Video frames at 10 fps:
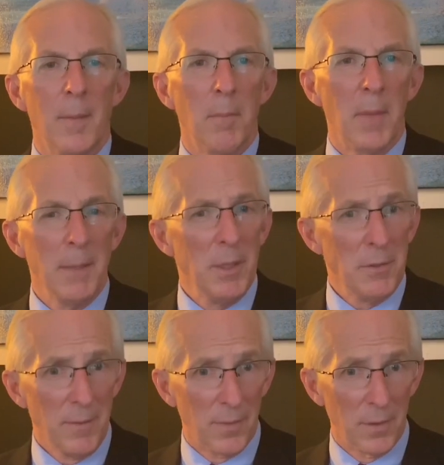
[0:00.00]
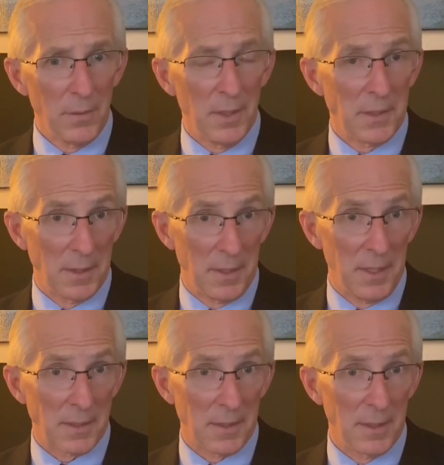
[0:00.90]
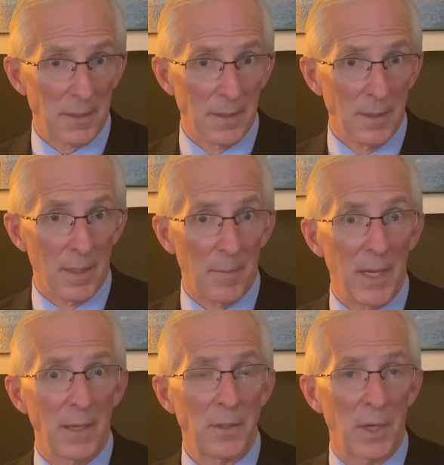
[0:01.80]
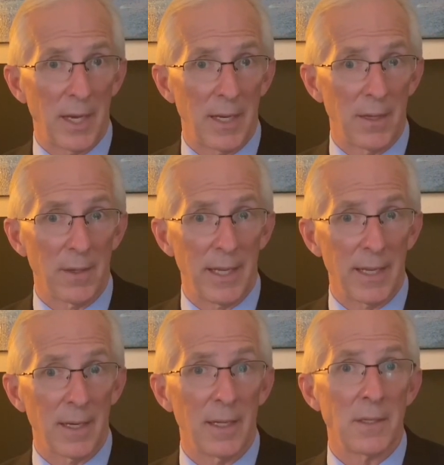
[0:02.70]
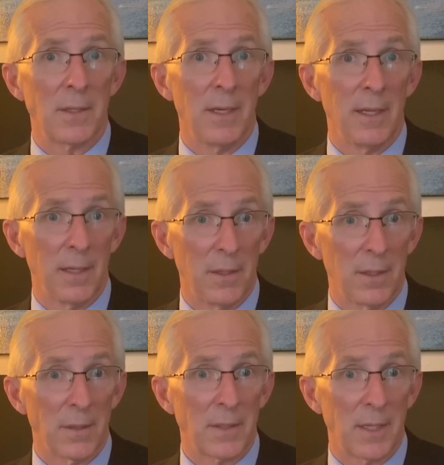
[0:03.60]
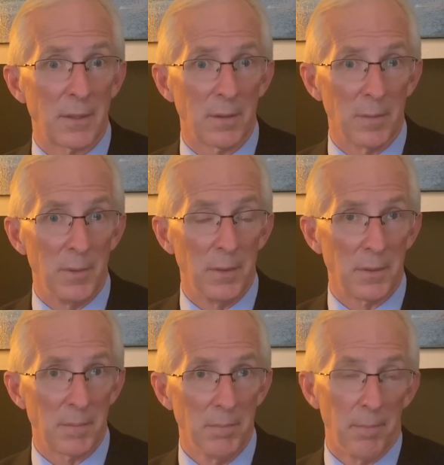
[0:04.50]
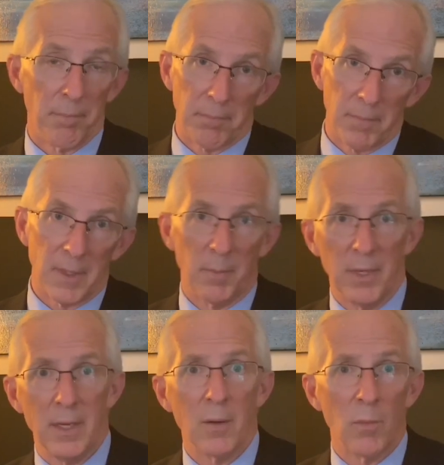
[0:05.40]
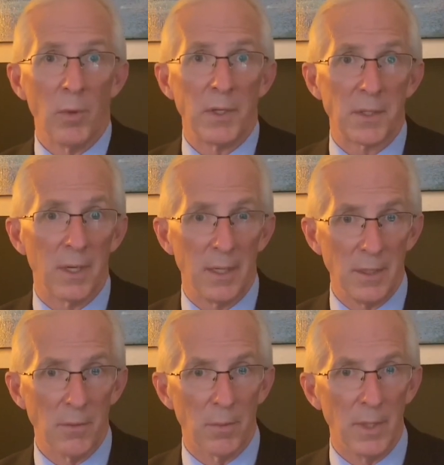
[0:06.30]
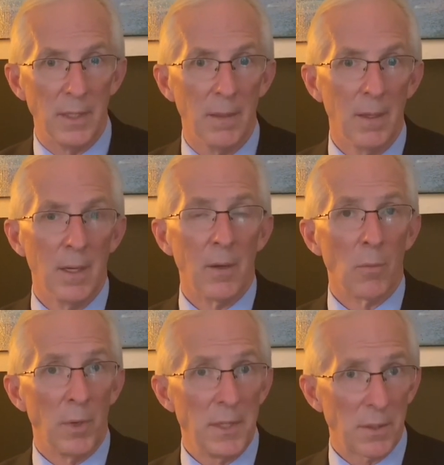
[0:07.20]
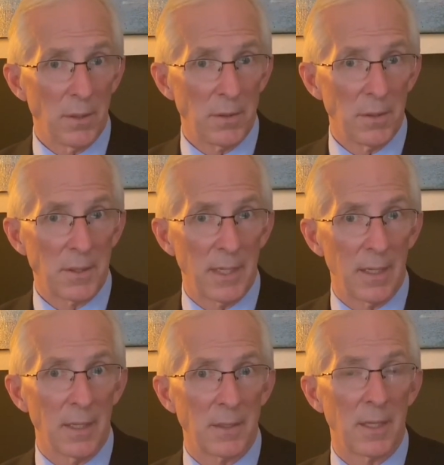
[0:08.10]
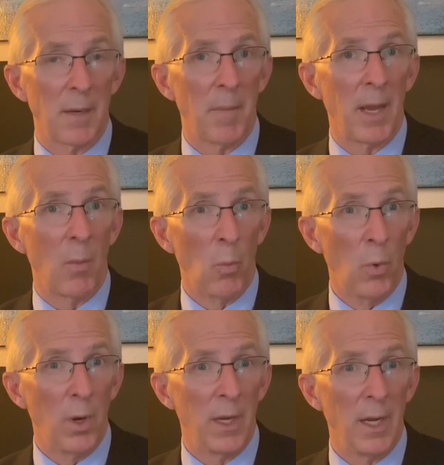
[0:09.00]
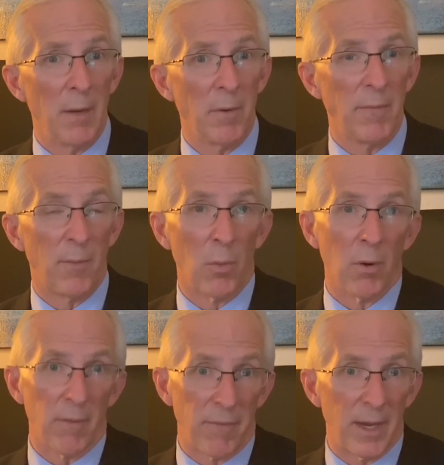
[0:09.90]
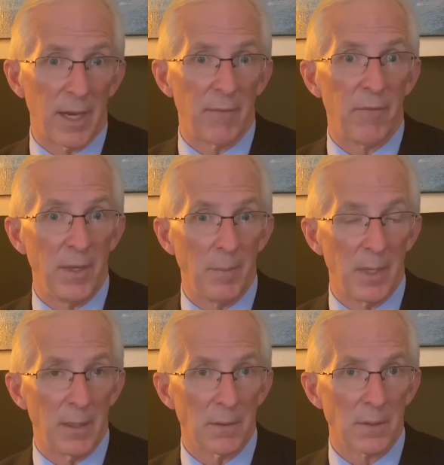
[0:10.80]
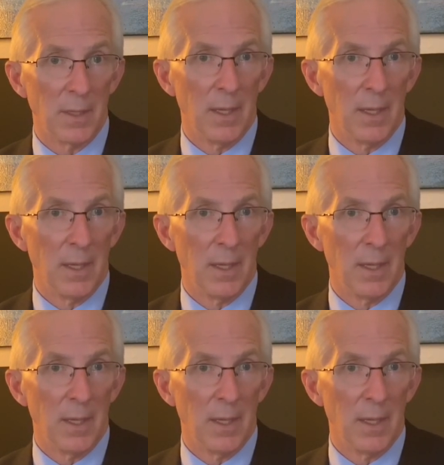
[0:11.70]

Maybe you've heard the statistics about child, adolescent, and adult sexual abuse. Depending on which study you read, researchers tell us that about 1 in every 4 or 5 females